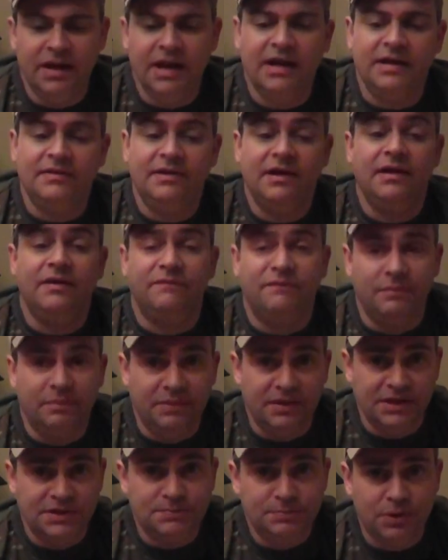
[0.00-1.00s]
And I can tell you, from
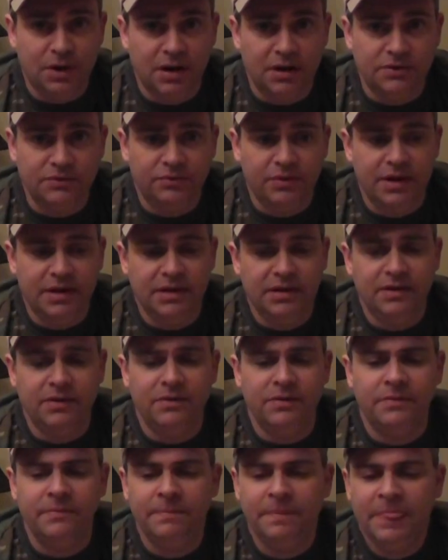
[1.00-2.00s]
this product right
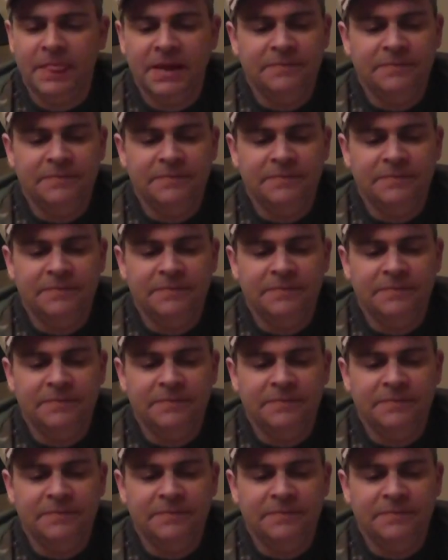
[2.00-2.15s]
here,